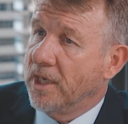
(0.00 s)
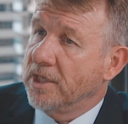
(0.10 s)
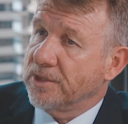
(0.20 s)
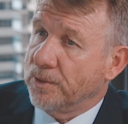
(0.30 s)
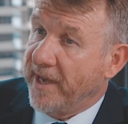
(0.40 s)

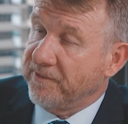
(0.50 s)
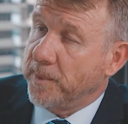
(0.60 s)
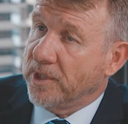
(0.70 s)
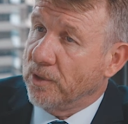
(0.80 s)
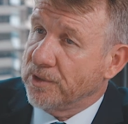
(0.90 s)
So we have to be
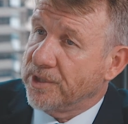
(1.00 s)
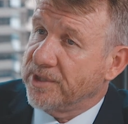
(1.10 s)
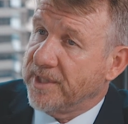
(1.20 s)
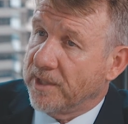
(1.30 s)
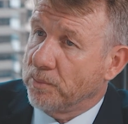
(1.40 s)
conscious
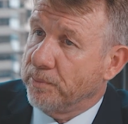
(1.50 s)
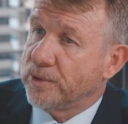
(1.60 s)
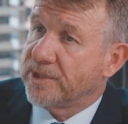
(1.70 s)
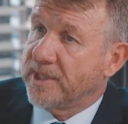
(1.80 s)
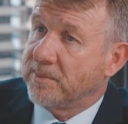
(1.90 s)
that'll
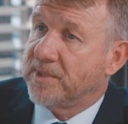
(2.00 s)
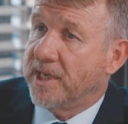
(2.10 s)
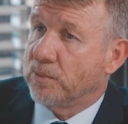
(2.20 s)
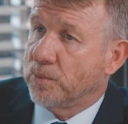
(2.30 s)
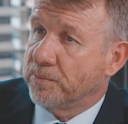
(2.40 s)
put some
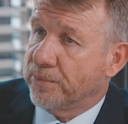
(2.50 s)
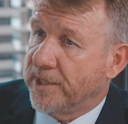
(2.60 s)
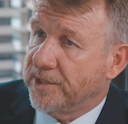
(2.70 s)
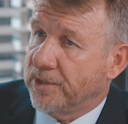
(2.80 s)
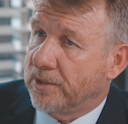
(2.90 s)
downward
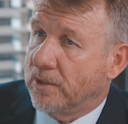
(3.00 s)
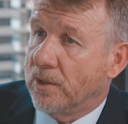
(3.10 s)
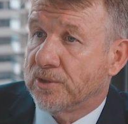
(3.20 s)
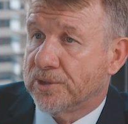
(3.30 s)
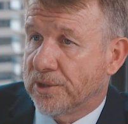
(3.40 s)
pressure
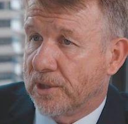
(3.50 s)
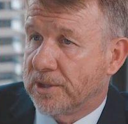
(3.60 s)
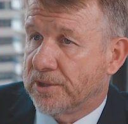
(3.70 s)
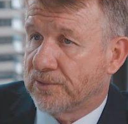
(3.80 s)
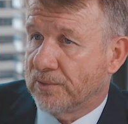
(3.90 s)
on
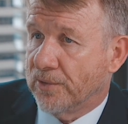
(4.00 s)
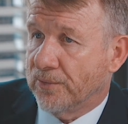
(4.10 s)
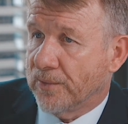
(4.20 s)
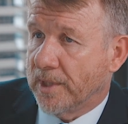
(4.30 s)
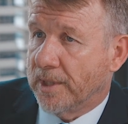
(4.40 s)
China's growth
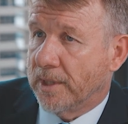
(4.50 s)
rate.